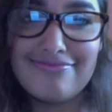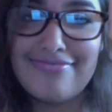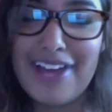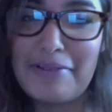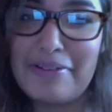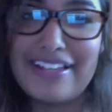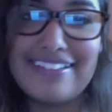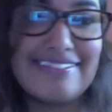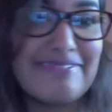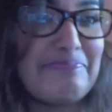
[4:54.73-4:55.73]
I
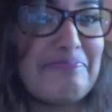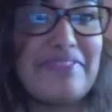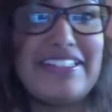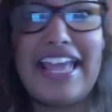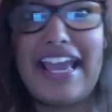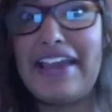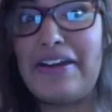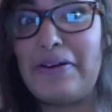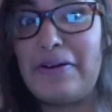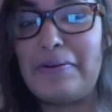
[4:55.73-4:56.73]
mean,
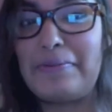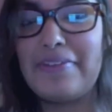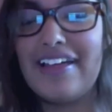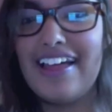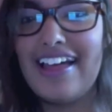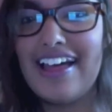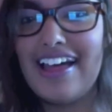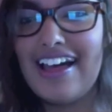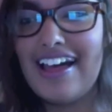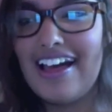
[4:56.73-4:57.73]
damn.
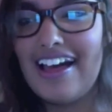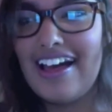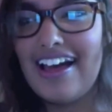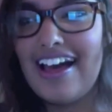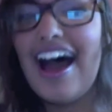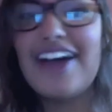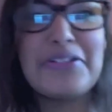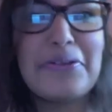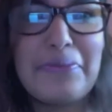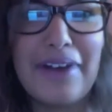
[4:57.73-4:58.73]
I
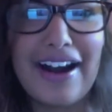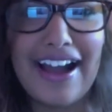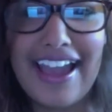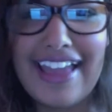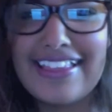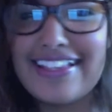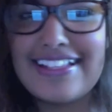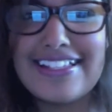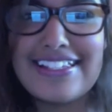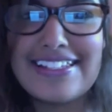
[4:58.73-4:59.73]
don't know why, and
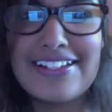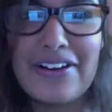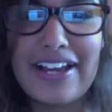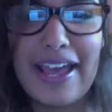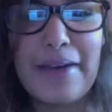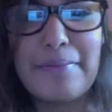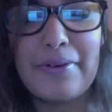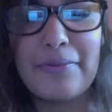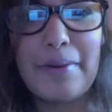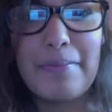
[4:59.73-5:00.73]
this is not it,
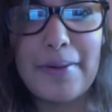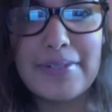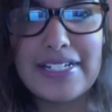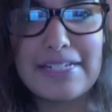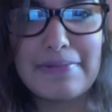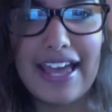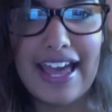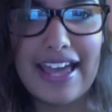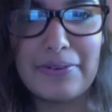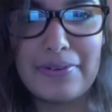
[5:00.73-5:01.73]
but what popped into my
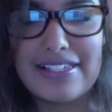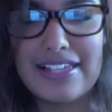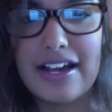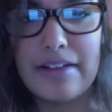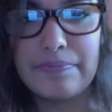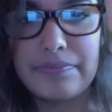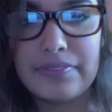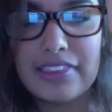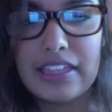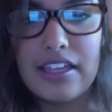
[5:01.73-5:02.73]
head was, um,
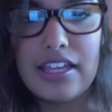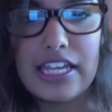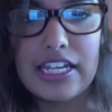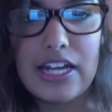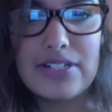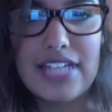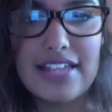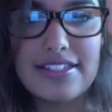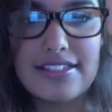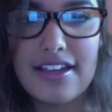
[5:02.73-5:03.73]
you know,
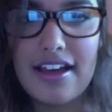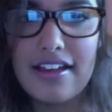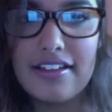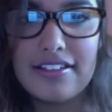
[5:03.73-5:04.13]
Tezuka